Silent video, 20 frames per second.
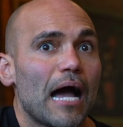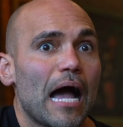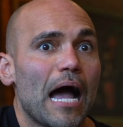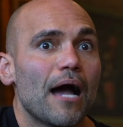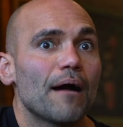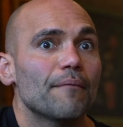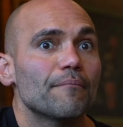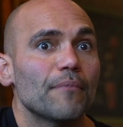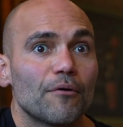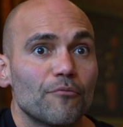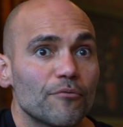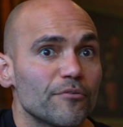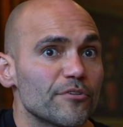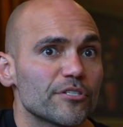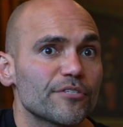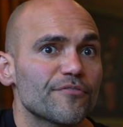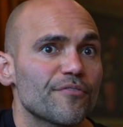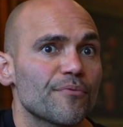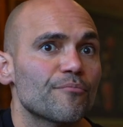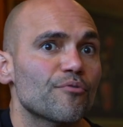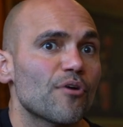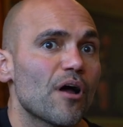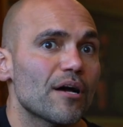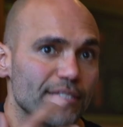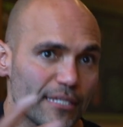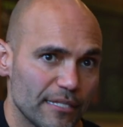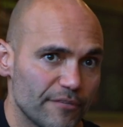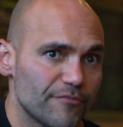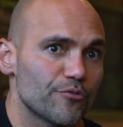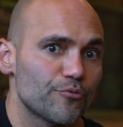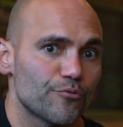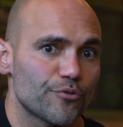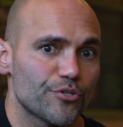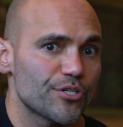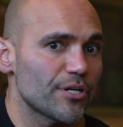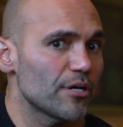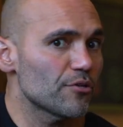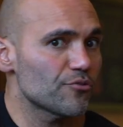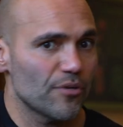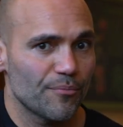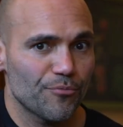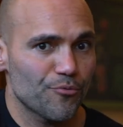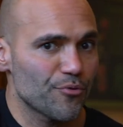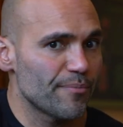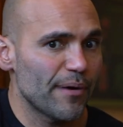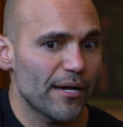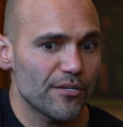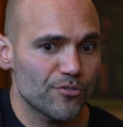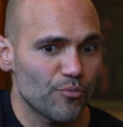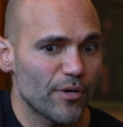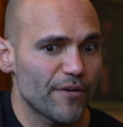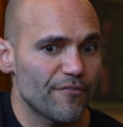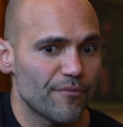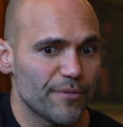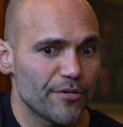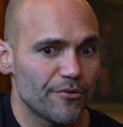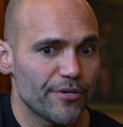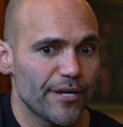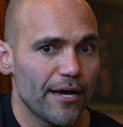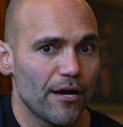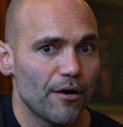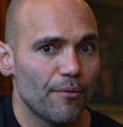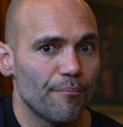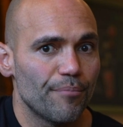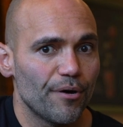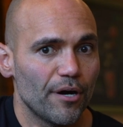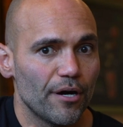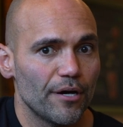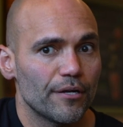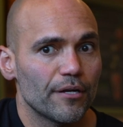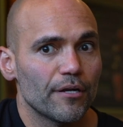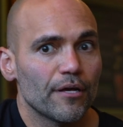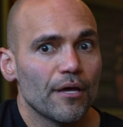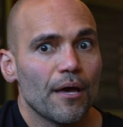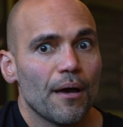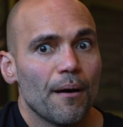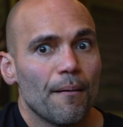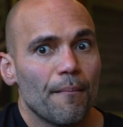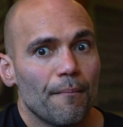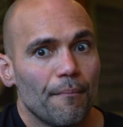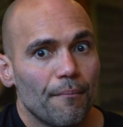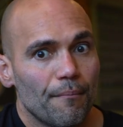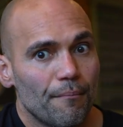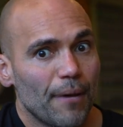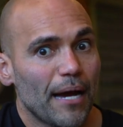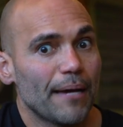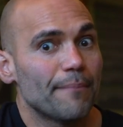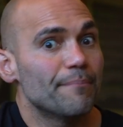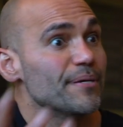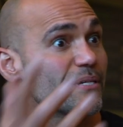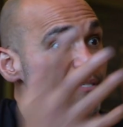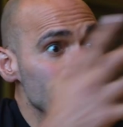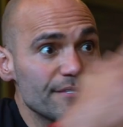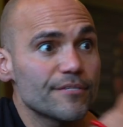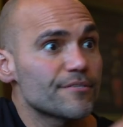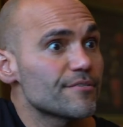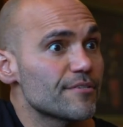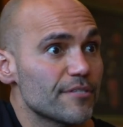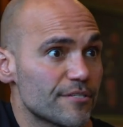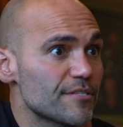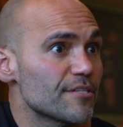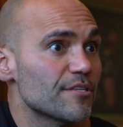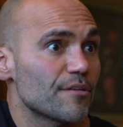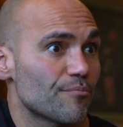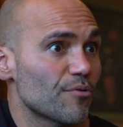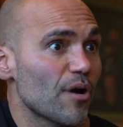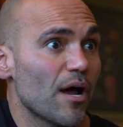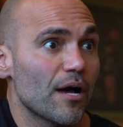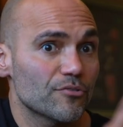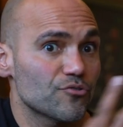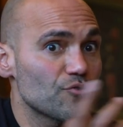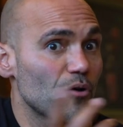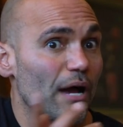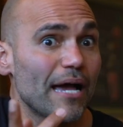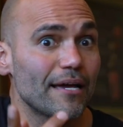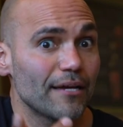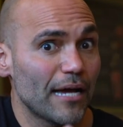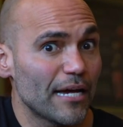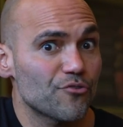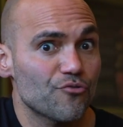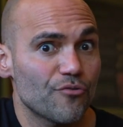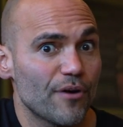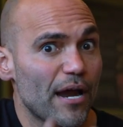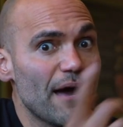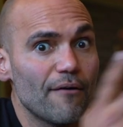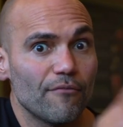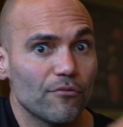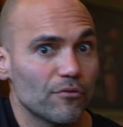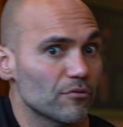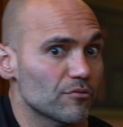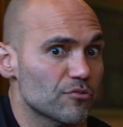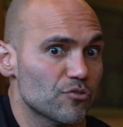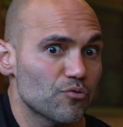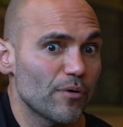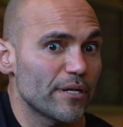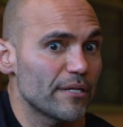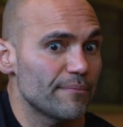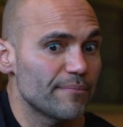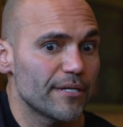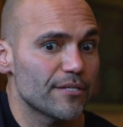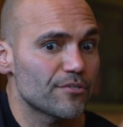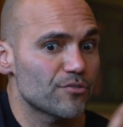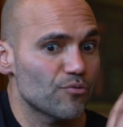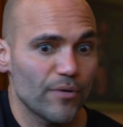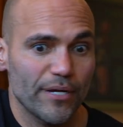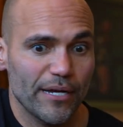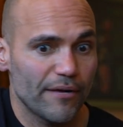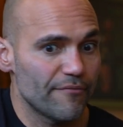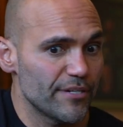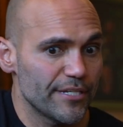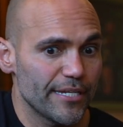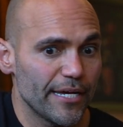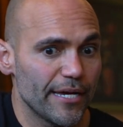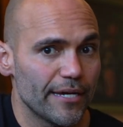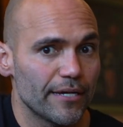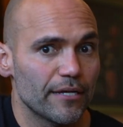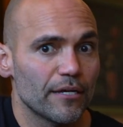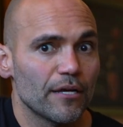I'm originally from the Bronx. I live in New Rochelle, so I'm 3 miles away from here now. But my business is in the Bronx, so I travel 20 minutes away every day.